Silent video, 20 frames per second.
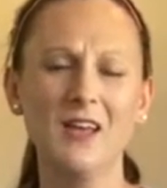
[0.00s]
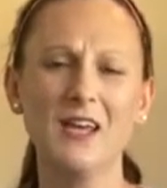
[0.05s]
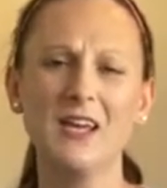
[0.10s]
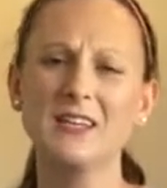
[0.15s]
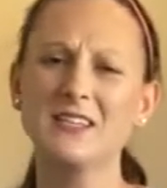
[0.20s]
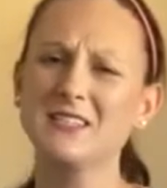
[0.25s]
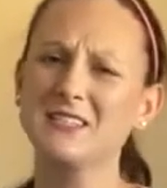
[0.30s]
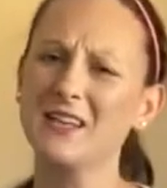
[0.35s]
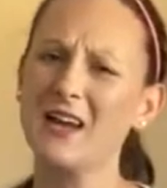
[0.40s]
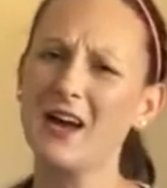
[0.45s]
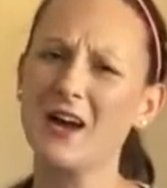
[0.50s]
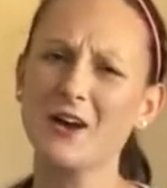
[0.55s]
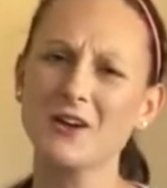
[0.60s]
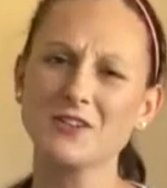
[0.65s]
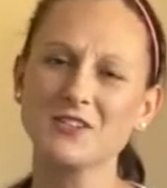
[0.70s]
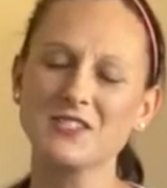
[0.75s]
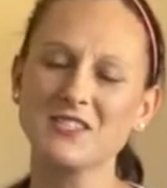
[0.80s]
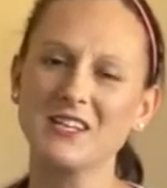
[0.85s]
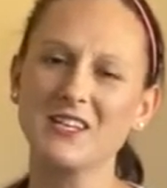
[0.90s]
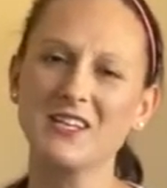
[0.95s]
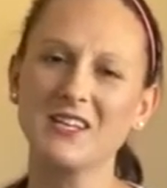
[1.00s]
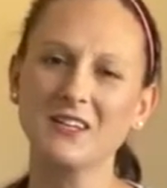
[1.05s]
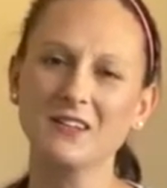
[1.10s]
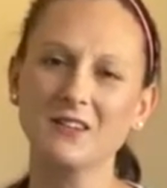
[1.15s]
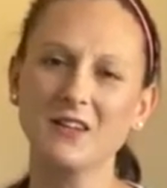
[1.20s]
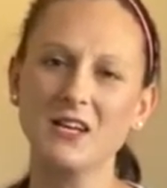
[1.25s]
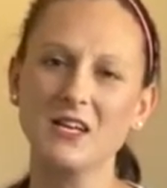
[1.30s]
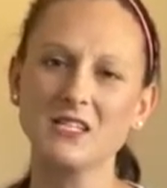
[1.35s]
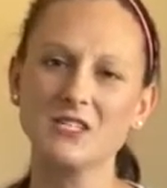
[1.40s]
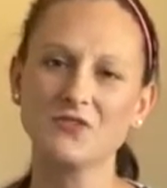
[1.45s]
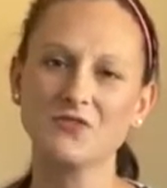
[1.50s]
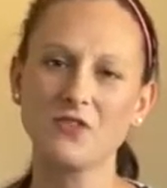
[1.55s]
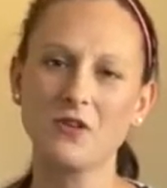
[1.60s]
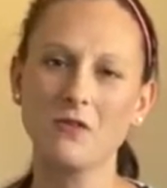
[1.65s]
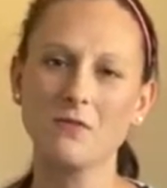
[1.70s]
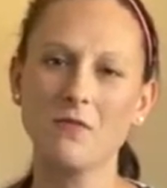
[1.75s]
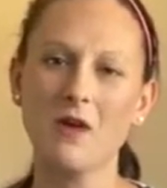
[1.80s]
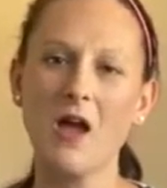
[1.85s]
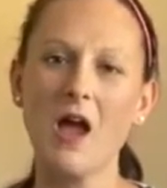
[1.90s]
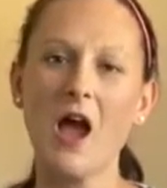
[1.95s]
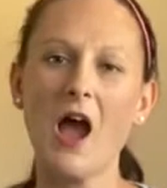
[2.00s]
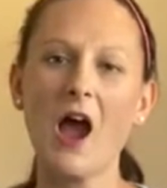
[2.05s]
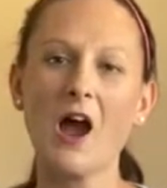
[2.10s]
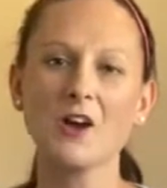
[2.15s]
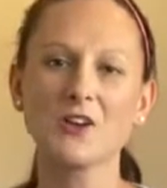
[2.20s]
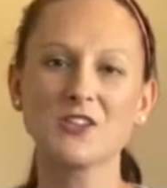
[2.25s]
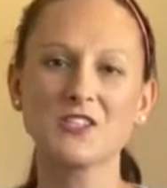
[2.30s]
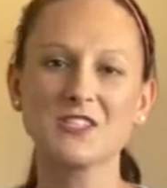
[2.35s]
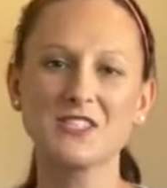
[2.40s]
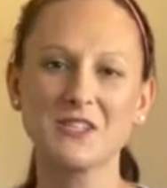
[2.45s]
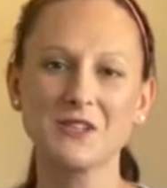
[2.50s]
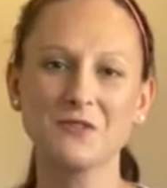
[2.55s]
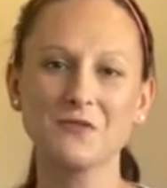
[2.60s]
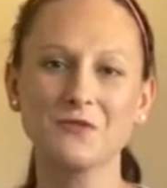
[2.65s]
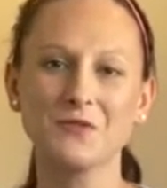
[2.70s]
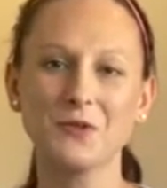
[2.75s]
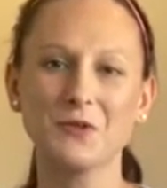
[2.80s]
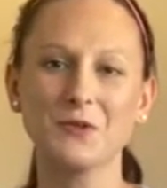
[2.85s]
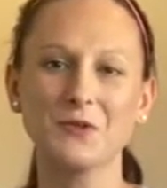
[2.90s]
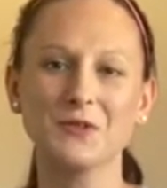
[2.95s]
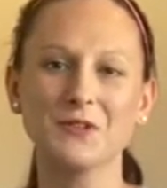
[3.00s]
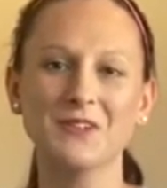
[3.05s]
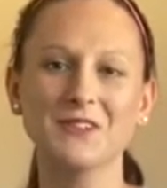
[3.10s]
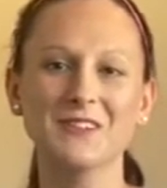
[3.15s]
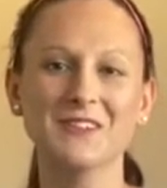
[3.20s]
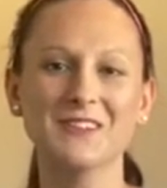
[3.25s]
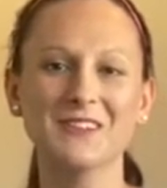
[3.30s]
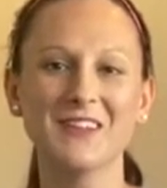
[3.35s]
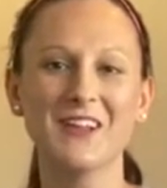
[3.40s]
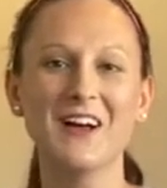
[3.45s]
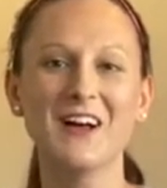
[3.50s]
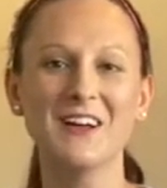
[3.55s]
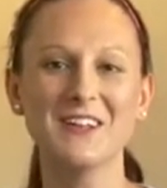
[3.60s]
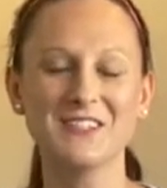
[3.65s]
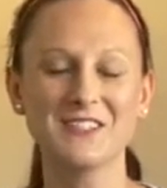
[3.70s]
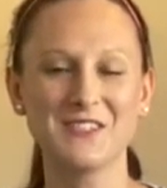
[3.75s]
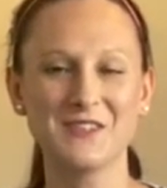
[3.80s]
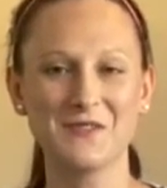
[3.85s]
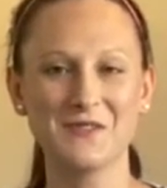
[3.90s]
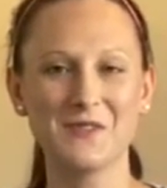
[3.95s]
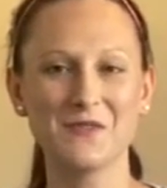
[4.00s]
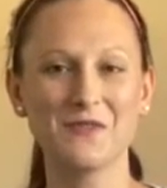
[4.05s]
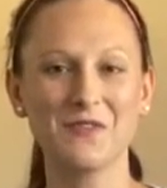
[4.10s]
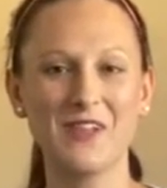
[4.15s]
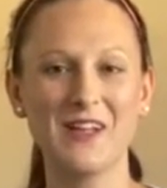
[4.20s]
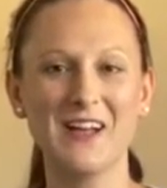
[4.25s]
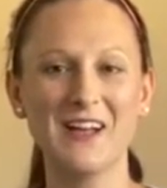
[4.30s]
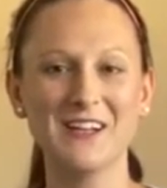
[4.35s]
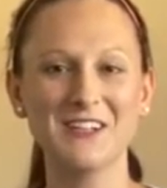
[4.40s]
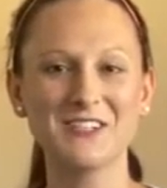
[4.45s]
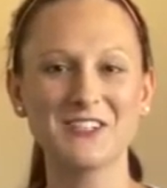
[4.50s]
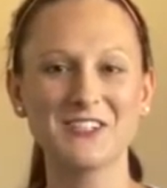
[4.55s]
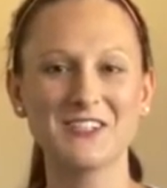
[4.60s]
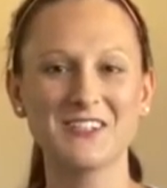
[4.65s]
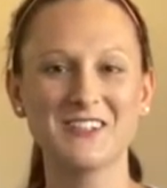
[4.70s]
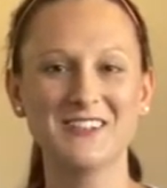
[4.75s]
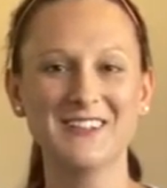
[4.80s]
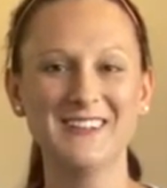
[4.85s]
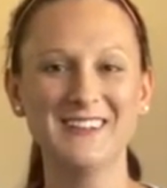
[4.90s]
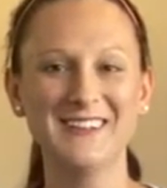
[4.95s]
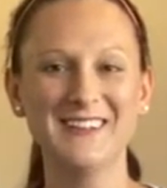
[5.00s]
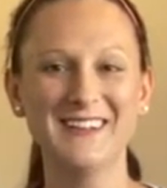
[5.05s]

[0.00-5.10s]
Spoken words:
He desires to heal us from our sinful lust of the flesh.